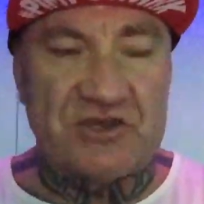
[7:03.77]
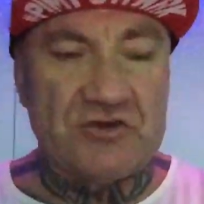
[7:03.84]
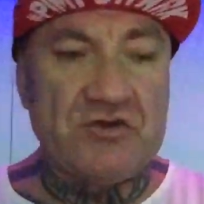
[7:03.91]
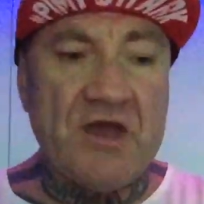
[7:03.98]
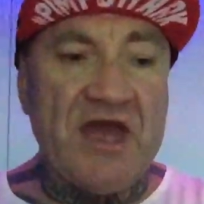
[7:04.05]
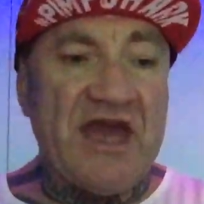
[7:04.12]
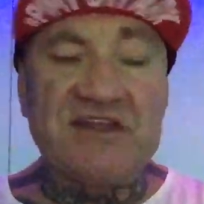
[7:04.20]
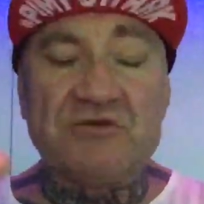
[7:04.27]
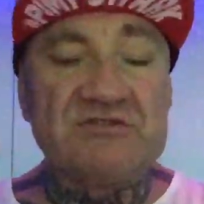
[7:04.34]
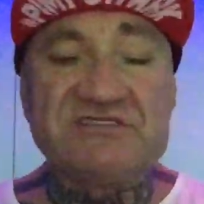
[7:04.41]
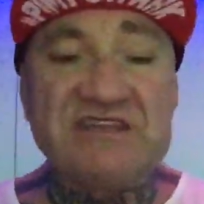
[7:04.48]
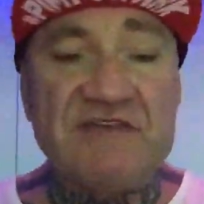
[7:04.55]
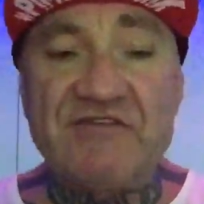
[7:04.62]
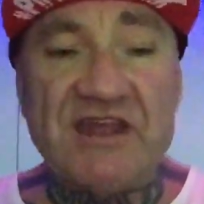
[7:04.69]
you, and it
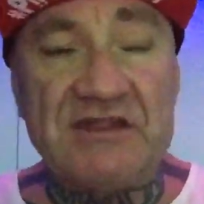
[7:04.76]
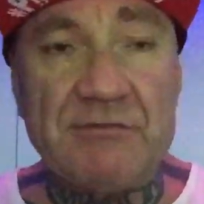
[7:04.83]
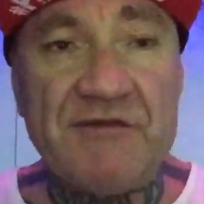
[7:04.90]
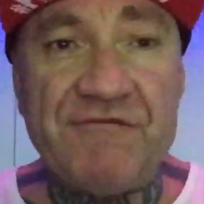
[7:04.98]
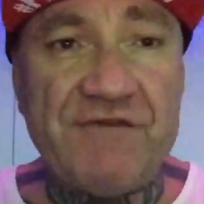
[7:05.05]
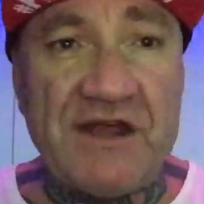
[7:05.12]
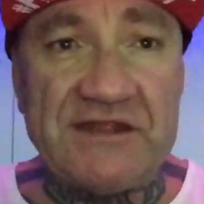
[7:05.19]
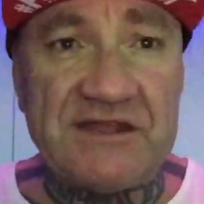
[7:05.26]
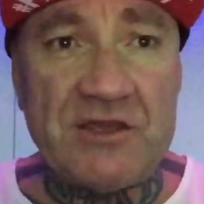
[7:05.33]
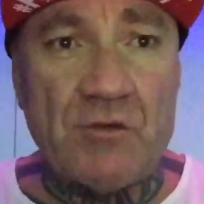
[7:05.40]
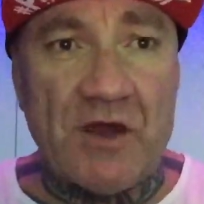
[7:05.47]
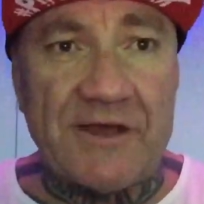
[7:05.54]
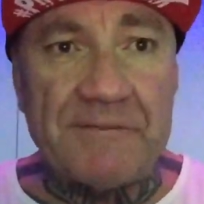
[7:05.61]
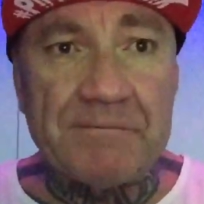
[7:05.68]
was never going to be fun
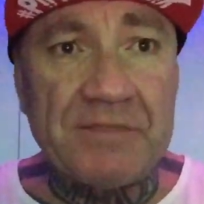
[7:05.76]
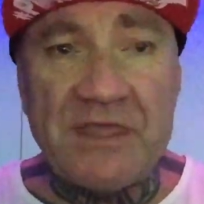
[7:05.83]
anyway.